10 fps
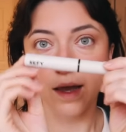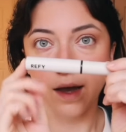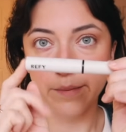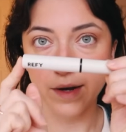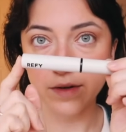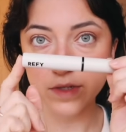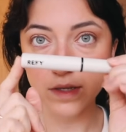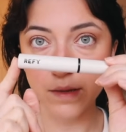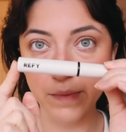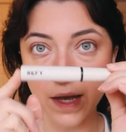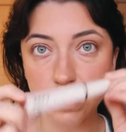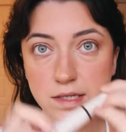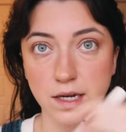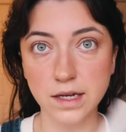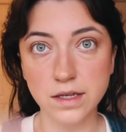eyebrows, the
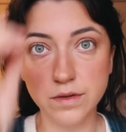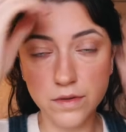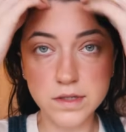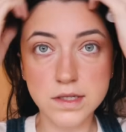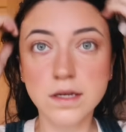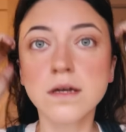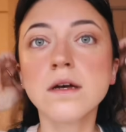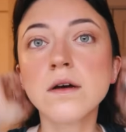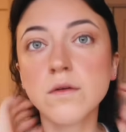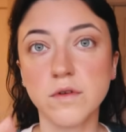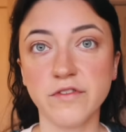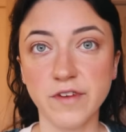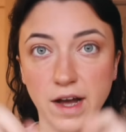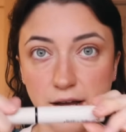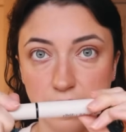best. I use
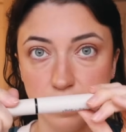Refi.